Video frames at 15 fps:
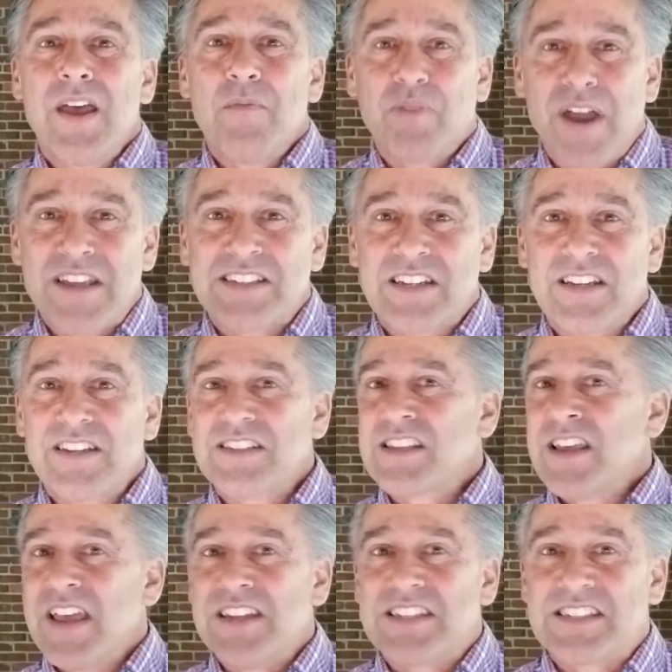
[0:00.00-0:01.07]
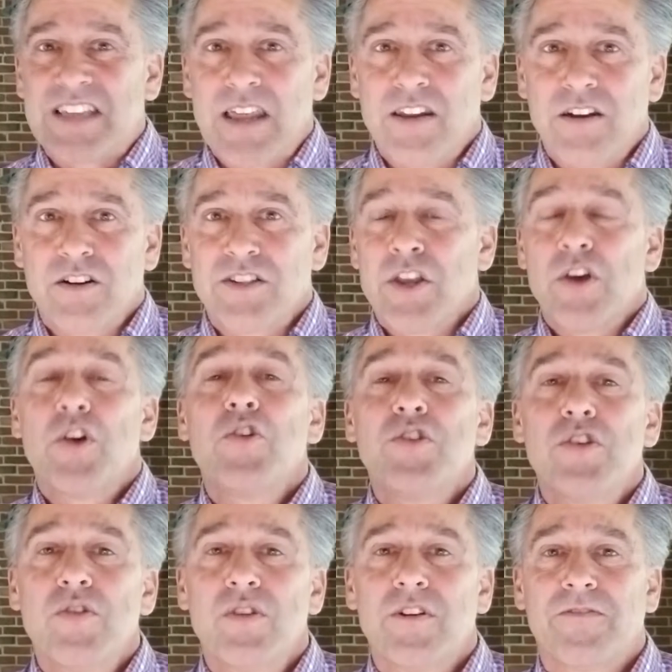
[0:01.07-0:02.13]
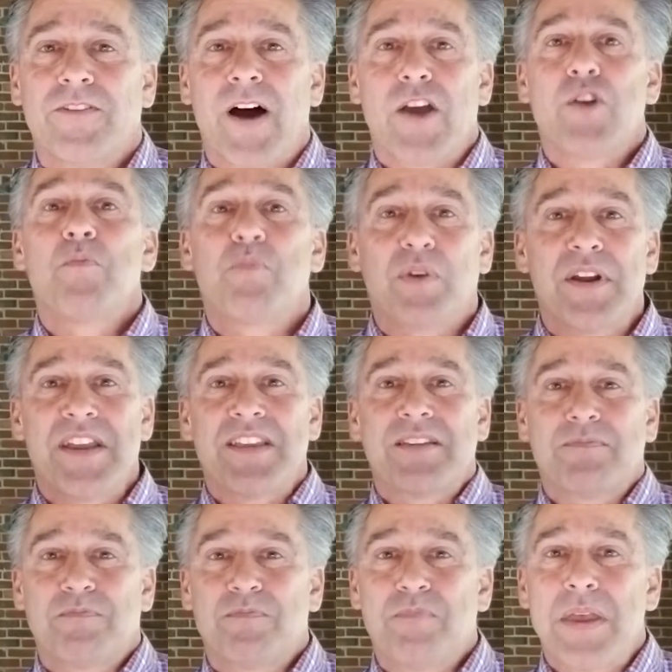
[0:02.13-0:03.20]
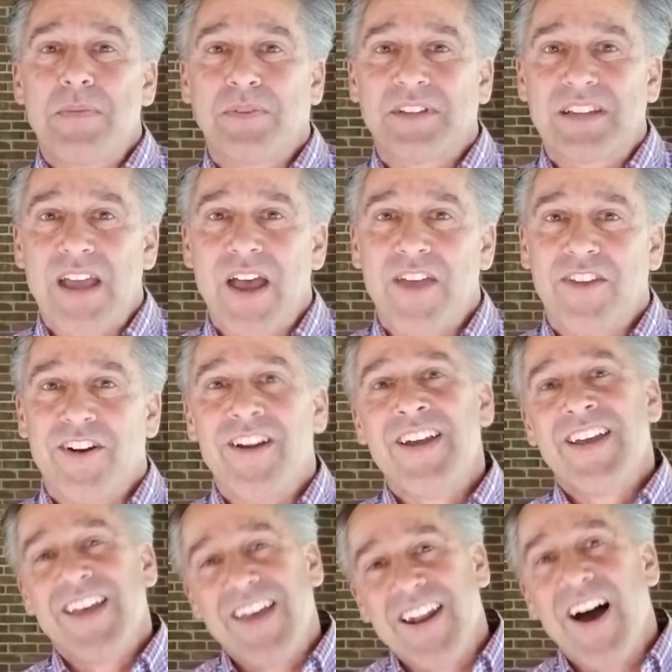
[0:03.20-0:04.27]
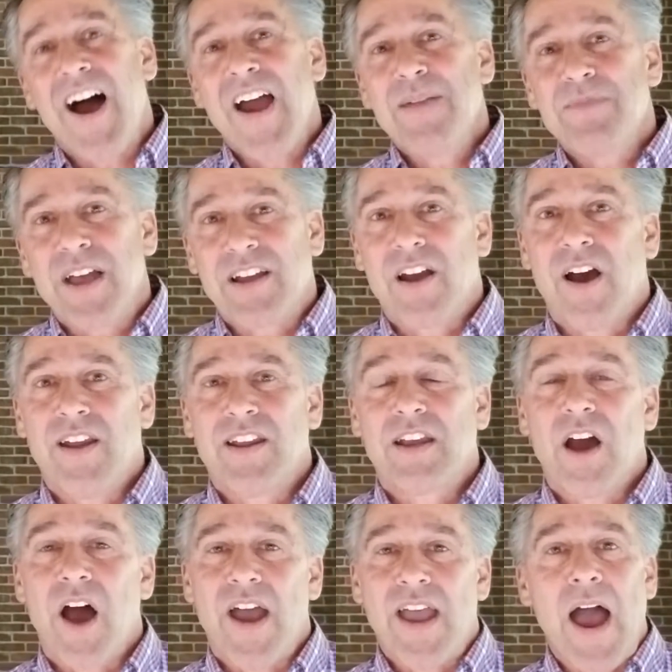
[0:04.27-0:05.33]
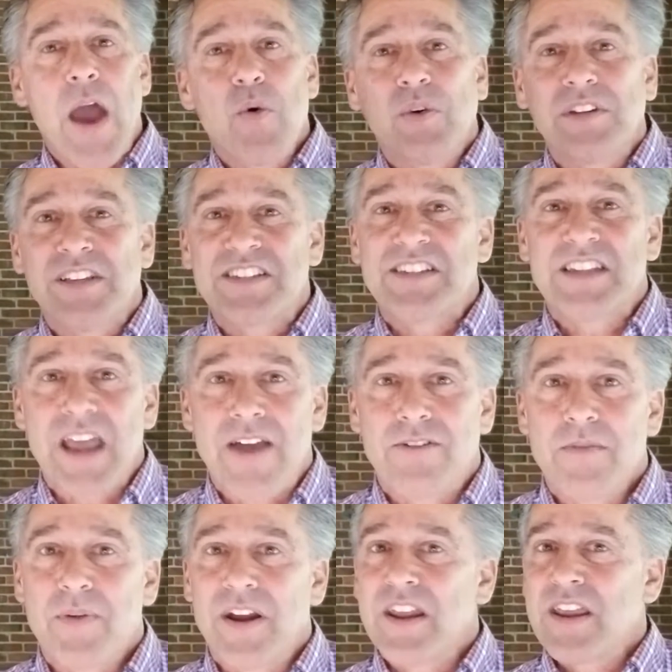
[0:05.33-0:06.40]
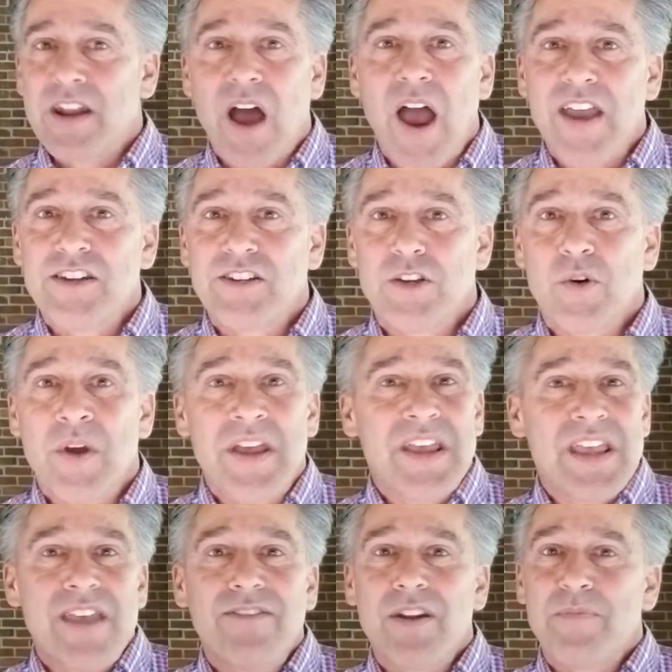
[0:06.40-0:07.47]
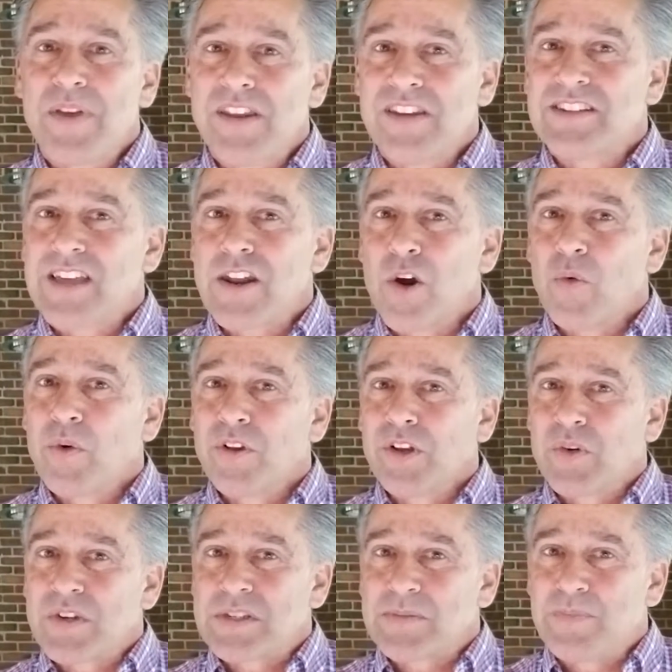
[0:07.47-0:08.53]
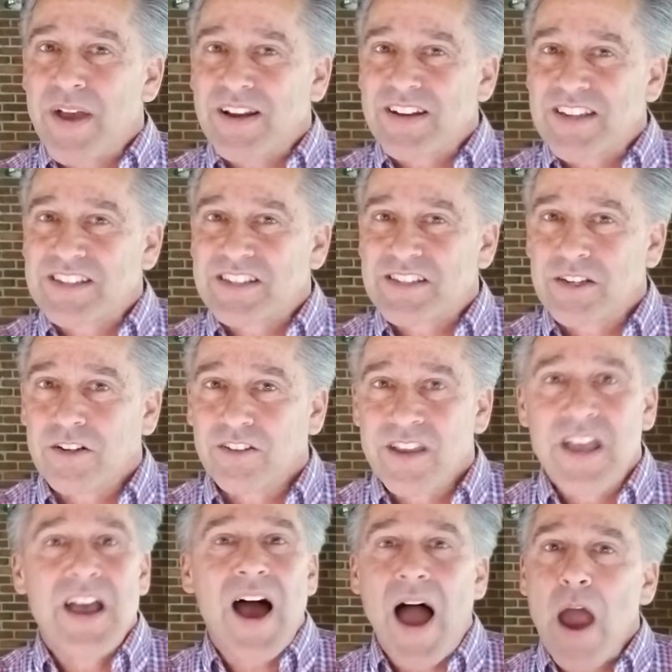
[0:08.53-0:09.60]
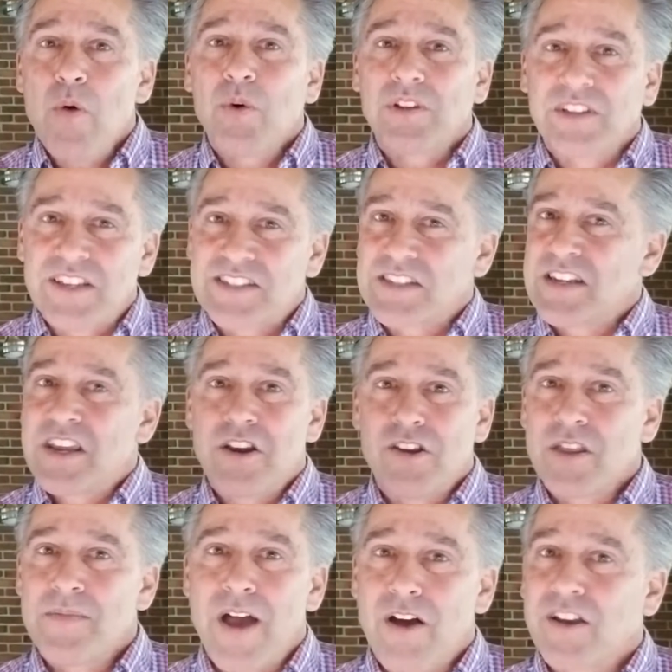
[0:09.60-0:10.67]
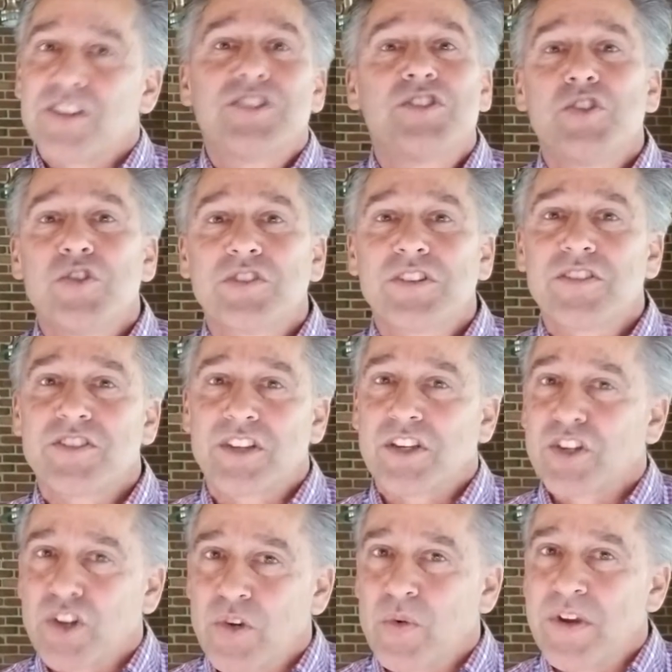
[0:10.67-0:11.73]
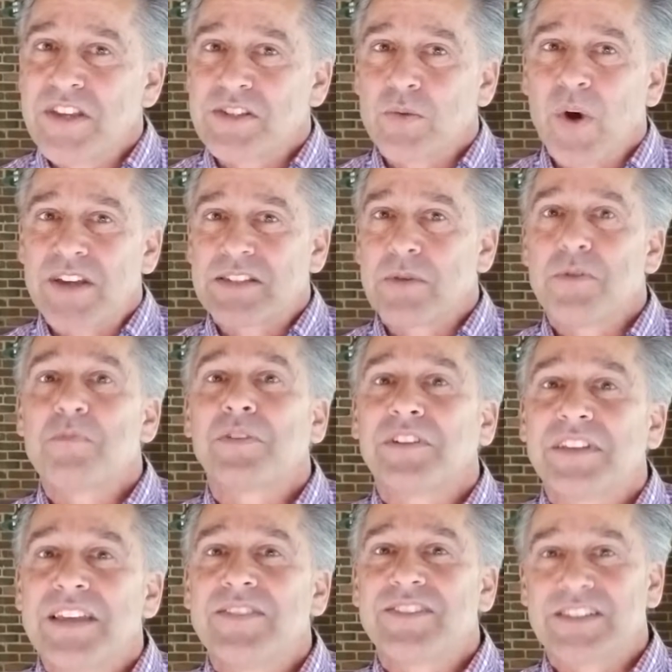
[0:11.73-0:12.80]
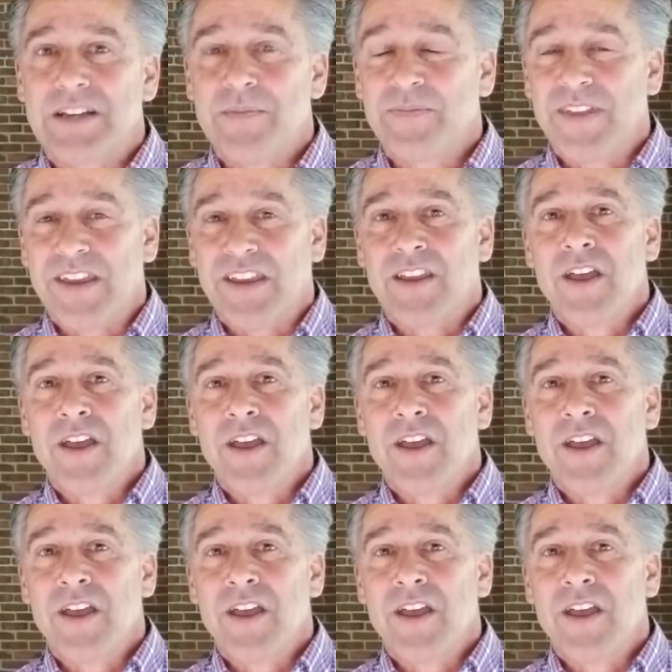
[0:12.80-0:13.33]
presidents and senators who unify, who bring people together. And I'm that kind of guy. I will listen to everybody, and I do. Even opinions I don't really respect necessarily, I will listen, hear them out, because usually there's a good reason why someone believes something.